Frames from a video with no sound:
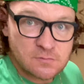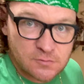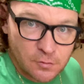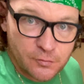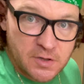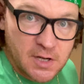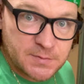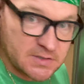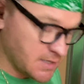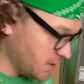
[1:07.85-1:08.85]
2-3
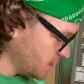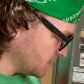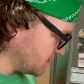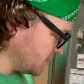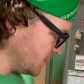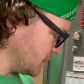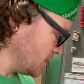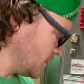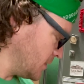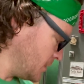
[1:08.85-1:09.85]
cups of carrots,
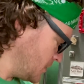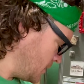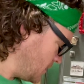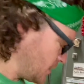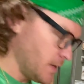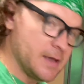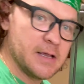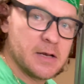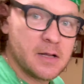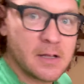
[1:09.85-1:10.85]

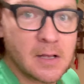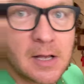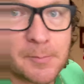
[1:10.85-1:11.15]
and a